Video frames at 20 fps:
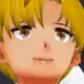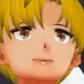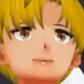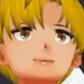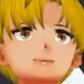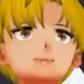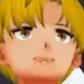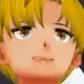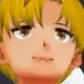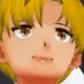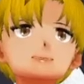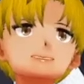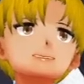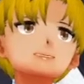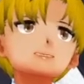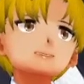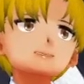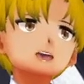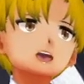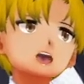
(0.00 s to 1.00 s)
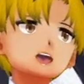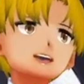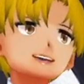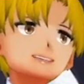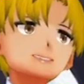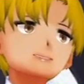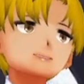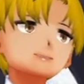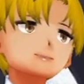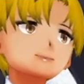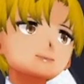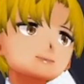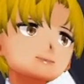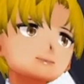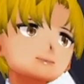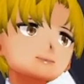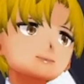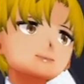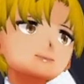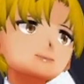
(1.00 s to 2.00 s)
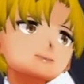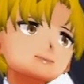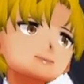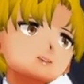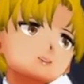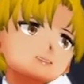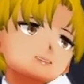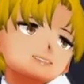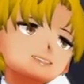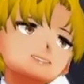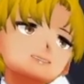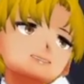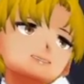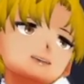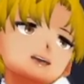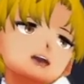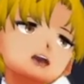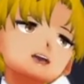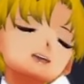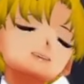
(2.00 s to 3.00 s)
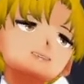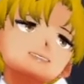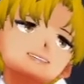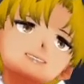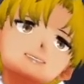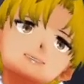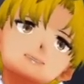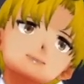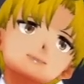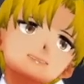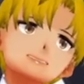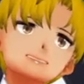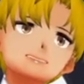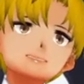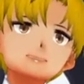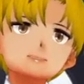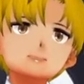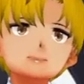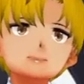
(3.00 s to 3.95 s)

Just keep on going. We get to the famous scene.